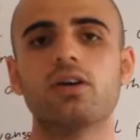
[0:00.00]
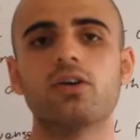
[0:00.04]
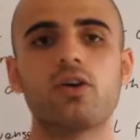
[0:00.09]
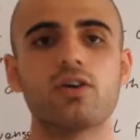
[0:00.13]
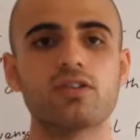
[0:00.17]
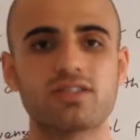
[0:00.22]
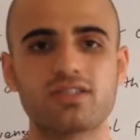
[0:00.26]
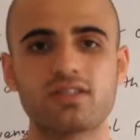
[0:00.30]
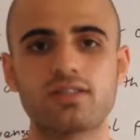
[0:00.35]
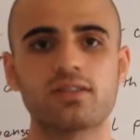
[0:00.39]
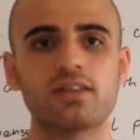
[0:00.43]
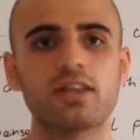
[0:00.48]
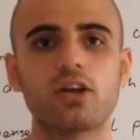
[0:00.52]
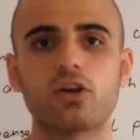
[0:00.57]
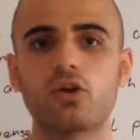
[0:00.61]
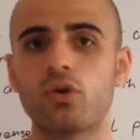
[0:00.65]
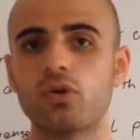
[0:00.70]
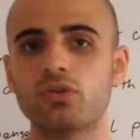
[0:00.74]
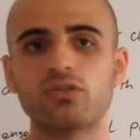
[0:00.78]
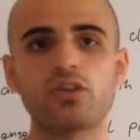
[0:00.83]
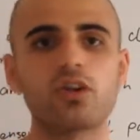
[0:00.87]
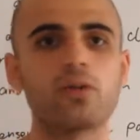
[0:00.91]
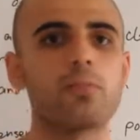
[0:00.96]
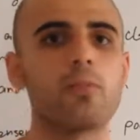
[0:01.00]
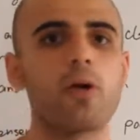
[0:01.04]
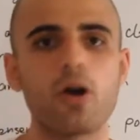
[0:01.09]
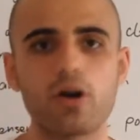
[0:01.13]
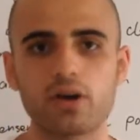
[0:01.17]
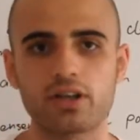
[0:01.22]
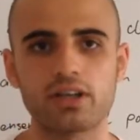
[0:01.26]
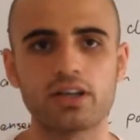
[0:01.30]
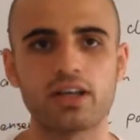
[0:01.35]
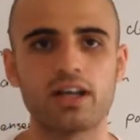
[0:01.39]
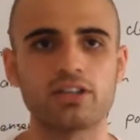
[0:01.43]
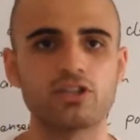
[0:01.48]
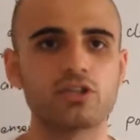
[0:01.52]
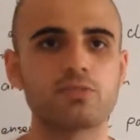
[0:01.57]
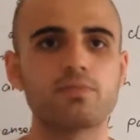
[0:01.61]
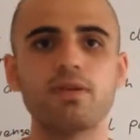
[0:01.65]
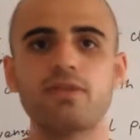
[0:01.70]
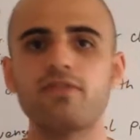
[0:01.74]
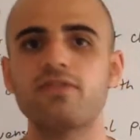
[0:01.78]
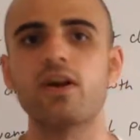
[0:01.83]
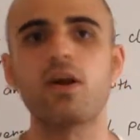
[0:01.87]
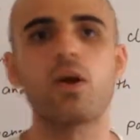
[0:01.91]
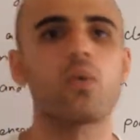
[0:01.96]
constantly according to the market and just
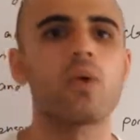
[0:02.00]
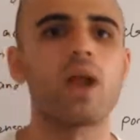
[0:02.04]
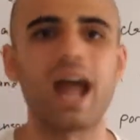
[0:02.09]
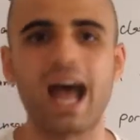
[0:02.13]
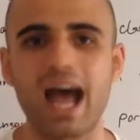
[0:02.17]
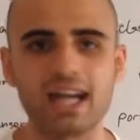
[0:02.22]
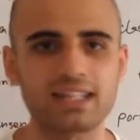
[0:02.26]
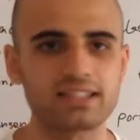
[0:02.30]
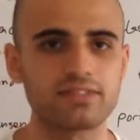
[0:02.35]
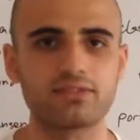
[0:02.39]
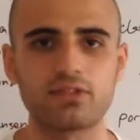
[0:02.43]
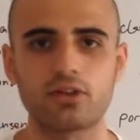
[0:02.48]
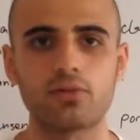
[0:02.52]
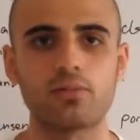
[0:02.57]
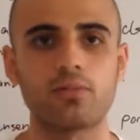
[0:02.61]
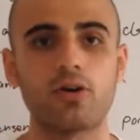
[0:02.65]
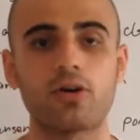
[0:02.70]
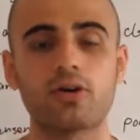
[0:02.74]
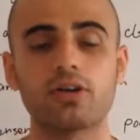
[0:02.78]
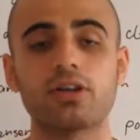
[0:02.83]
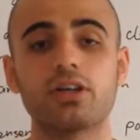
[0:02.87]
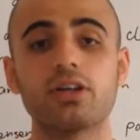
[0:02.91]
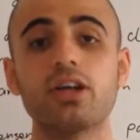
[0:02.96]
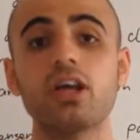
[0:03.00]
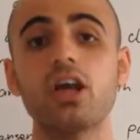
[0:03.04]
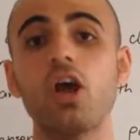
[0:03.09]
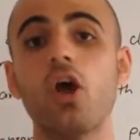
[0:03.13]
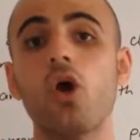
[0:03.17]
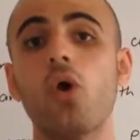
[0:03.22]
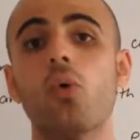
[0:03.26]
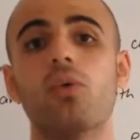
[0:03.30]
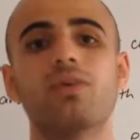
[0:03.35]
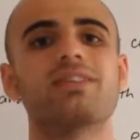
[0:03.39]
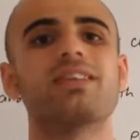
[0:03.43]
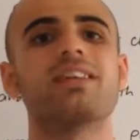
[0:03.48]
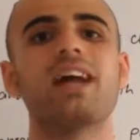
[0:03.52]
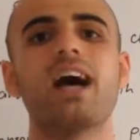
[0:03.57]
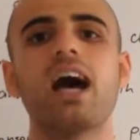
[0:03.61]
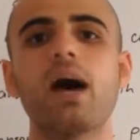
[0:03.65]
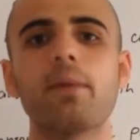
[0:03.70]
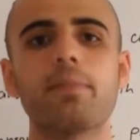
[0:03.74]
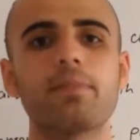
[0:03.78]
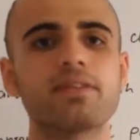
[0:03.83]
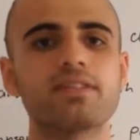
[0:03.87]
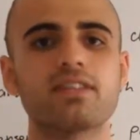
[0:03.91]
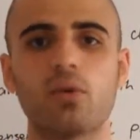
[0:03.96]
be very reactive to the market, what's gonna
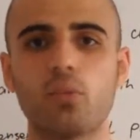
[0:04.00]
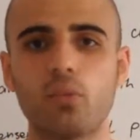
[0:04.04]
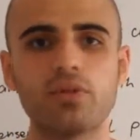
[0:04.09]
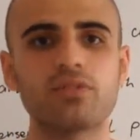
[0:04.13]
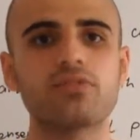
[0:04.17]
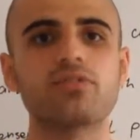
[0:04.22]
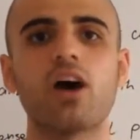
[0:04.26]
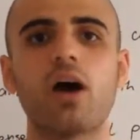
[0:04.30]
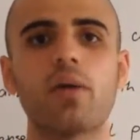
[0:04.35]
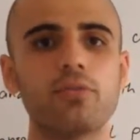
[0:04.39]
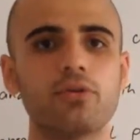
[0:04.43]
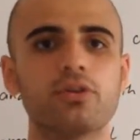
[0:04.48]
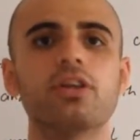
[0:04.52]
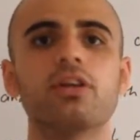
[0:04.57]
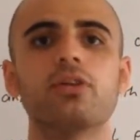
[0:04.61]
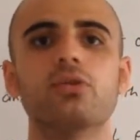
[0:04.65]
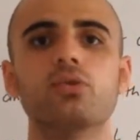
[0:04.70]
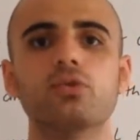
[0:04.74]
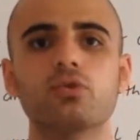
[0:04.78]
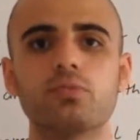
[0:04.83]
happen is that with time you're gonna